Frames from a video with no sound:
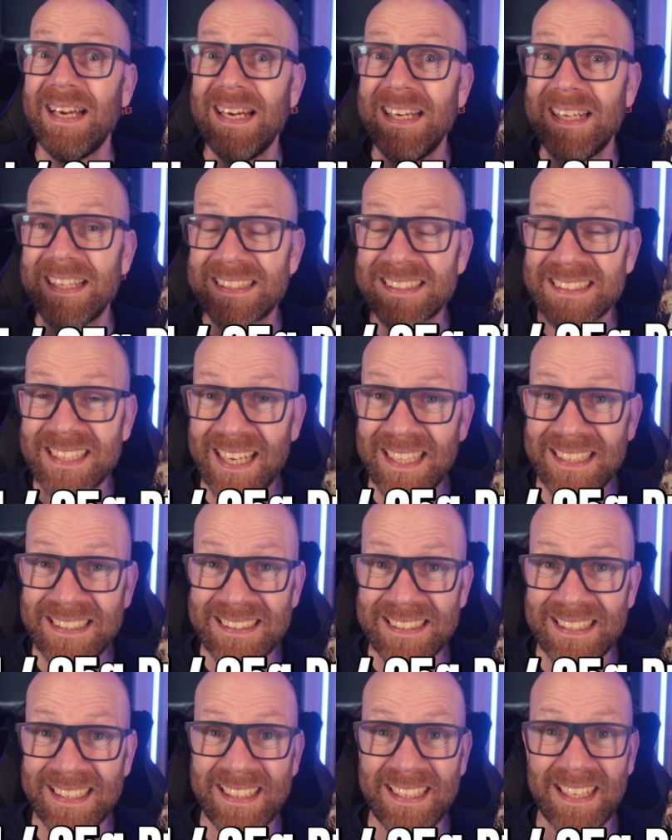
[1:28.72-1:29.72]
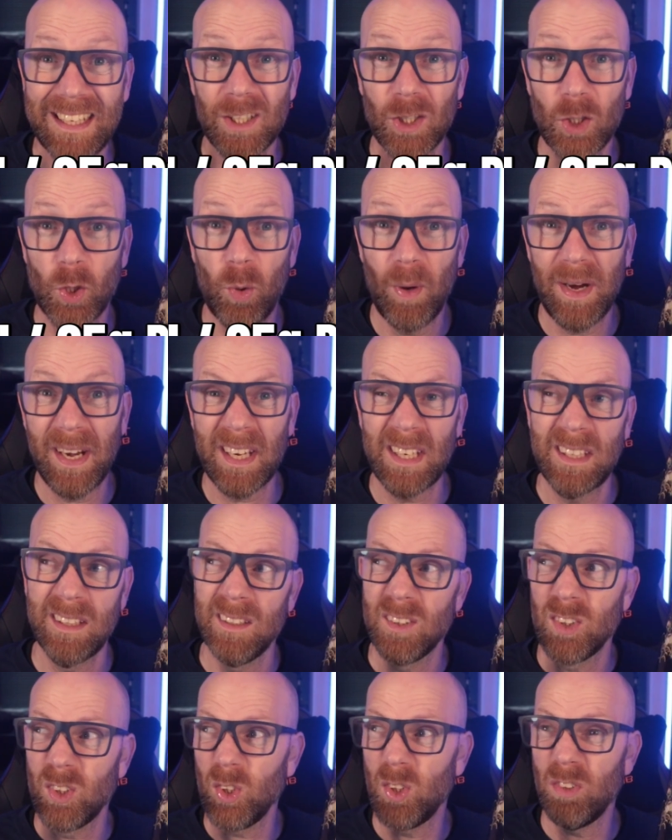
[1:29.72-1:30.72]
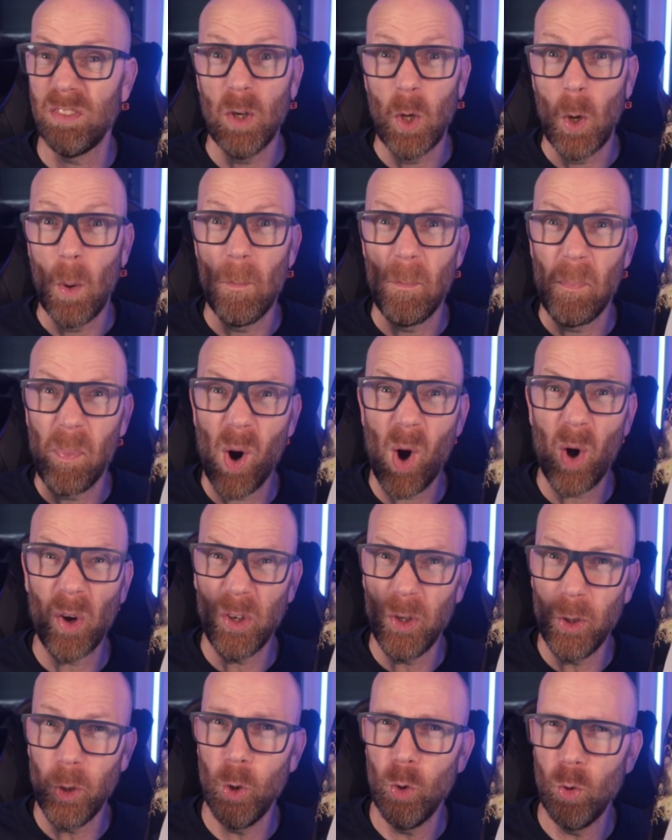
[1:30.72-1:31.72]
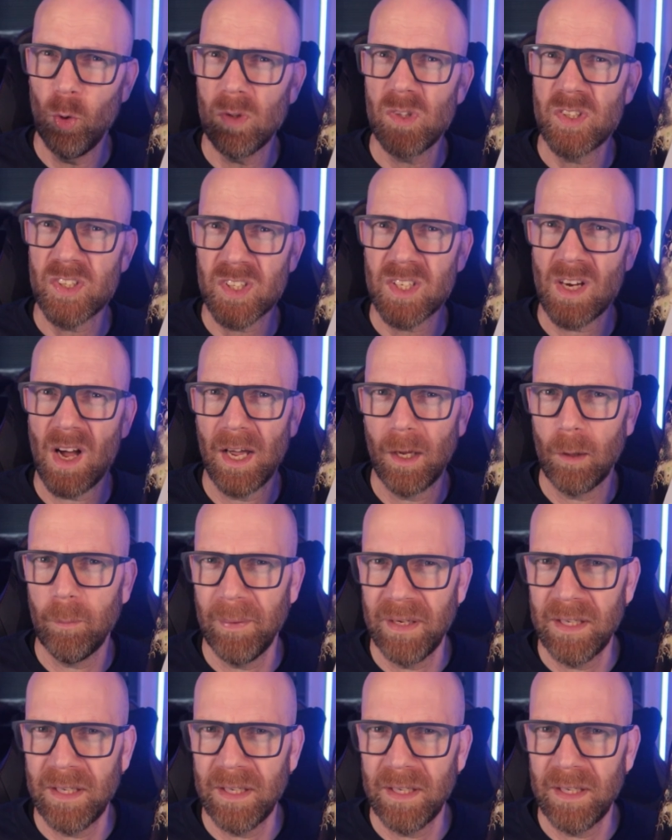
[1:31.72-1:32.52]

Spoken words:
in a tasty and quick sort of pot noodle style